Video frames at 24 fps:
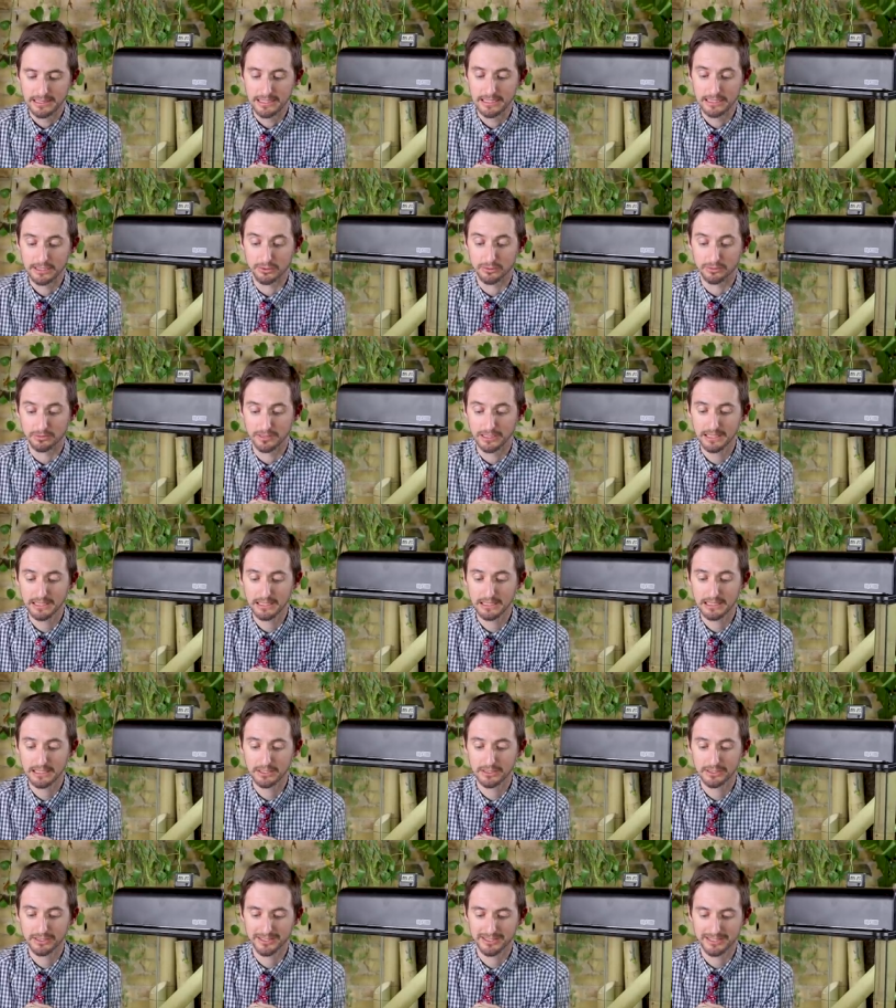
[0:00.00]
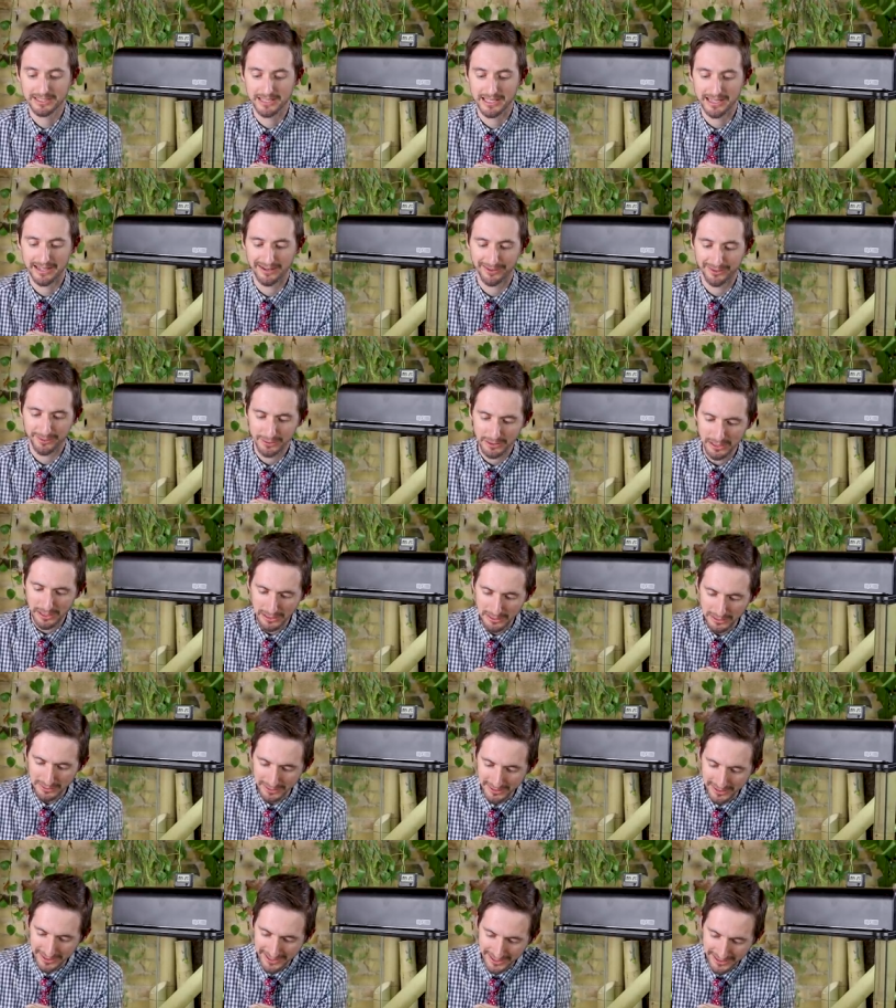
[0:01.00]
It's really just that. Oh yeah,
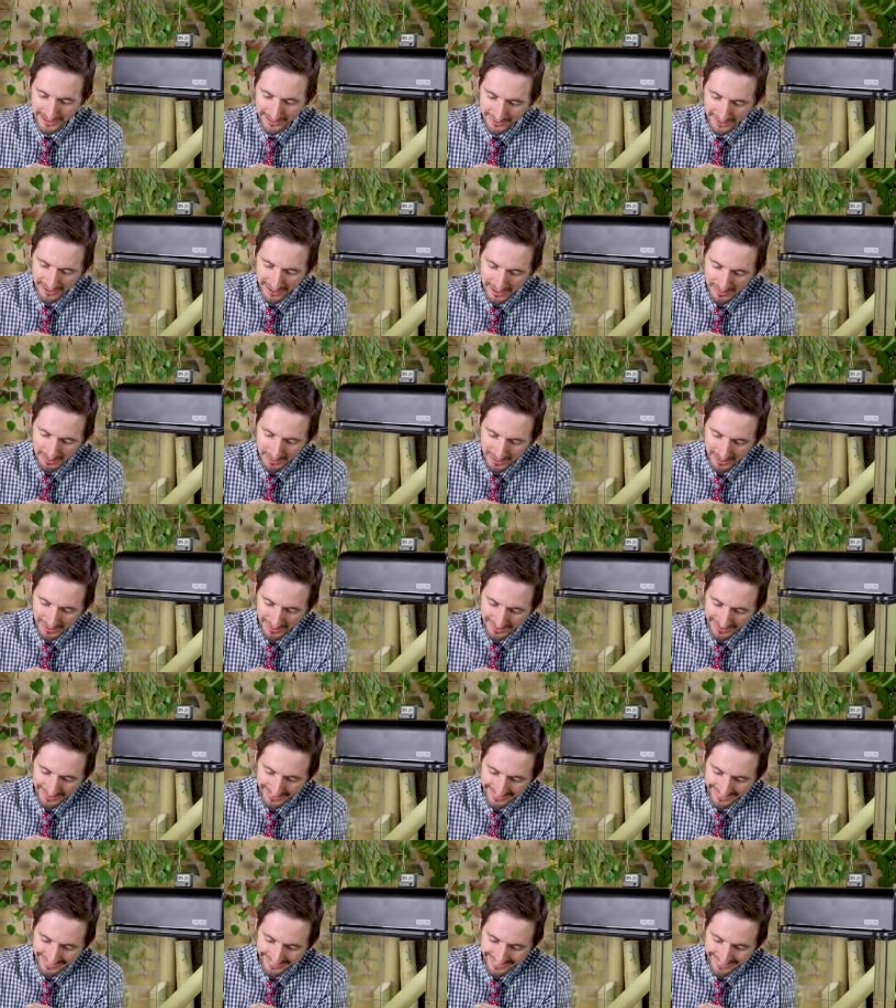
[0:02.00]
you're licking your eyeball.